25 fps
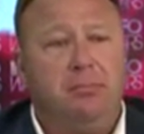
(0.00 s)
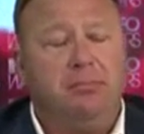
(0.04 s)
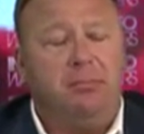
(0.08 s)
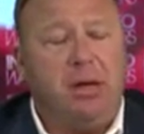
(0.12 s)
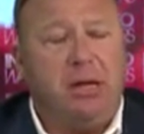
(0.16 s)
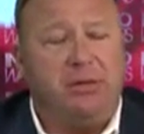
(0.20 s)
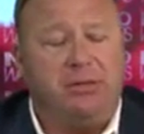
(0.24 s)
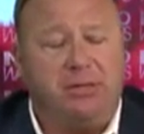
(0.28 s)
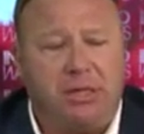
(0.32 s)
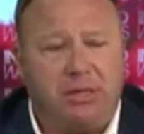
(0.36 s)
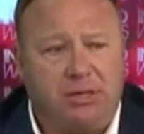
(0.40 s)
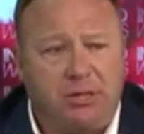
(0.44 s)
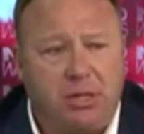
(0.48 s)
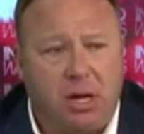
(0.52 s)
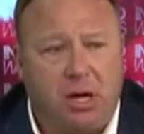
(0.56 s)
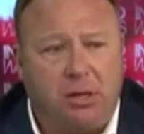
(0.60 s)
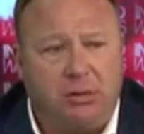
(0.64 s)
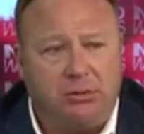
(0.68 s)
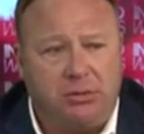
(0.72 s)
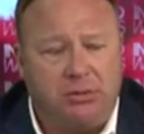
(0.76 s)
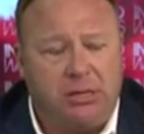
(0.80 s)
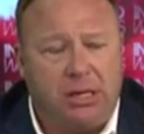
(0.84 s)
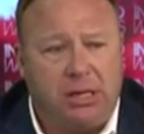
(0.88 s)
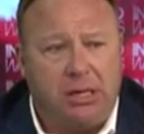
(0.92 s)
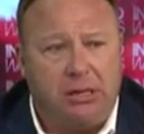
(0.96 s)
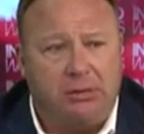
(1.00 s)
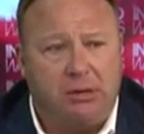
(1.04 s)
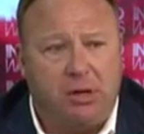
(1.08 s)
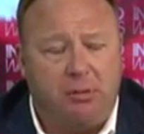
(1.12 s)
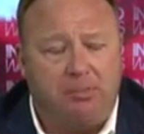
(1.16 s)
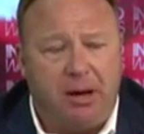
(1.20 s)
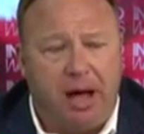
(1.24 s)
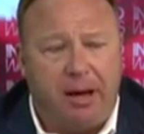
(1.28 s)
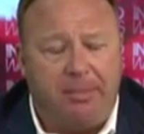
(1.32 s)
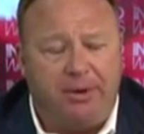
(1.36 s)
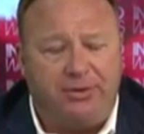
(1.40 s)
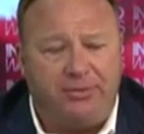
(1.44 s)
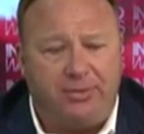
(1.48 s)
It's called
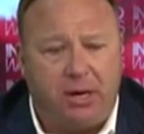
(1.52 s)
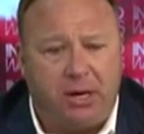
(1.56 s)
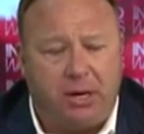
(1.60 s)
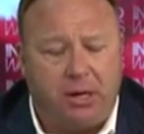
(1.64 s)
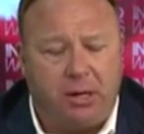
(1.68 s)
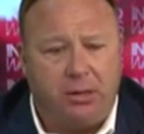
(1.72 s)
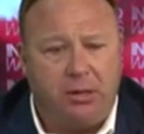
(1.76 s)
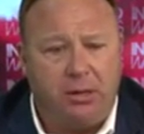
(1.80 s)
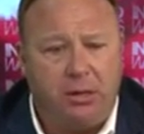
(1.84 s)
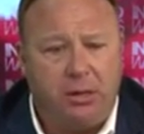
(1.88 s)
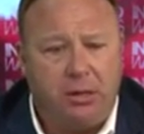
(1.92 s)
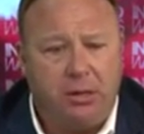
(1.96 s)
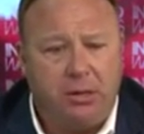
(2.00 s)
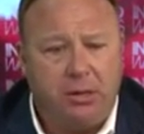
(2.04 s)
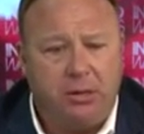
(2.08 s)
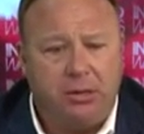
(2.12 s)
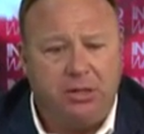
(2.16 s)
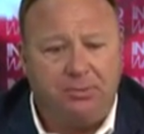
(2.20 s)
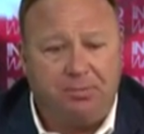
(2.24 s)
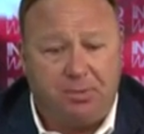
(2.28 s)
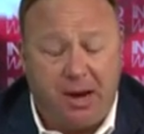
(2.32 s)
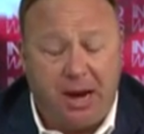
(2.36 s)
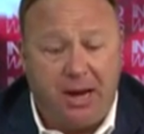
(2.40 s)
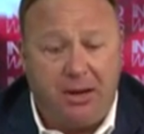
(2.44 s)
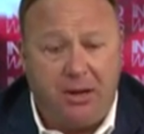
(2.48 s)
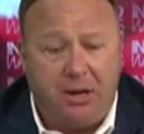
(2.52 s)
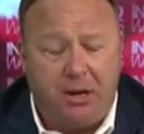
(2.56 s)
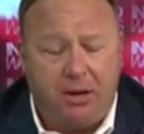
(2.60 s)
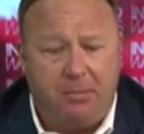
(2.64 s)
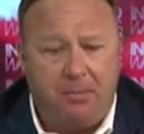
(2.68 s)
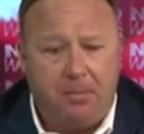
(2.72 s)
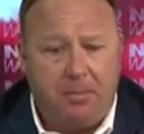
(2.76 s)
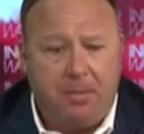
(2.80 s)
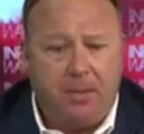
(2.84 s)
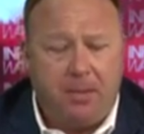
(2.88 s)
Obama Triggered. It's brand new.